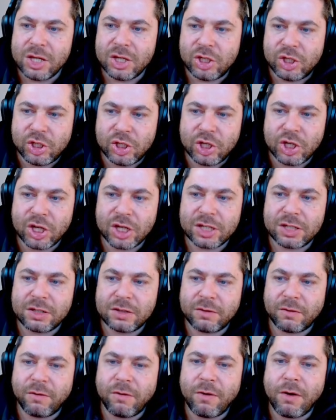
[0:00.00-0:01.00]

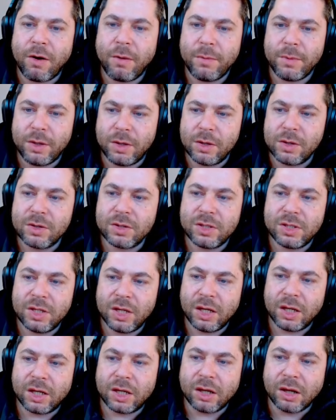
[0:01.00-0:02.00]
just from
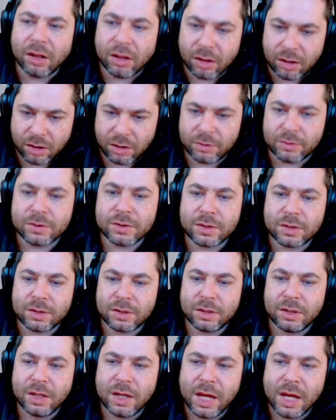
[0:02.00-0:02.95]
using clones.